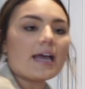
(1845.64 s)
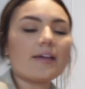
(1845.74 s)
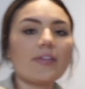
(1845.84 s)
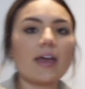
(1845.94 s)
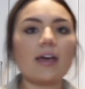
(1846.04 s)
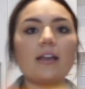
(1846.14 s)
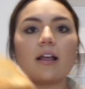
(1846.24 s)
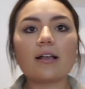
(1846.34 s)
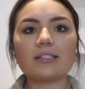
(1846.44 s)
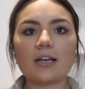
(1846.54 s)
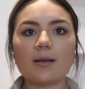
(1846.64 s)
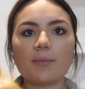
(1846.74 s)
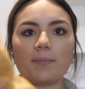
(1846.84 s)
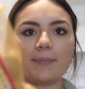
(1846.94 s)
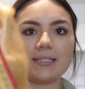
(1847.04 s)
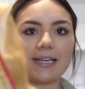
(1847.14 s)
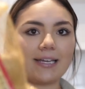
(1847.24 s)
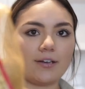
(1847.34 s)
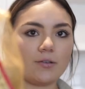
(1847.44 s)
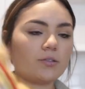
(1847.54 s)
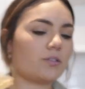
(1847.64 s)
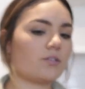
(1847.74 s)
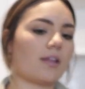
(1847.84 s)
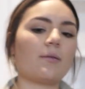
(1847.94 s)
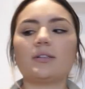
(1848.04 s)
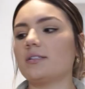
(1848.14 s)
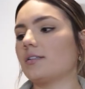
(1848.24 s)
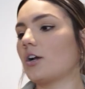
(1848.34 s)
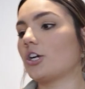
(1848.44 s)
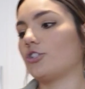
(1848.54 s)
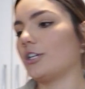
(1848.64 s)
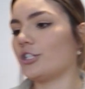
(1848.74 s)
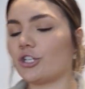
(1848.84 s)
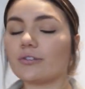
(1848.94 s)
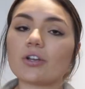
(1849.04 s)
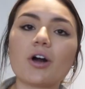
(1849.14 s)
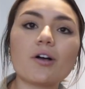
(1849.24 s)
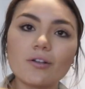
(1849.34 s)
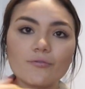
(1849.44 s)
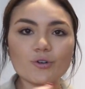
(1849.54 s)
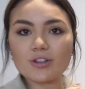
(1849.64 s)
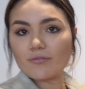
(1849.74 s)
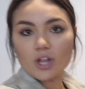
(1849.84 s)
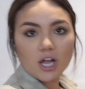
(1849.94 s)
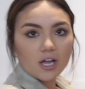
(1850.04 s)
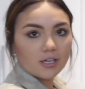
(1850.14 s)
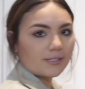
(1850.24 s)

And then some potatoes. So that was our Trader Joe's haul for the vlog.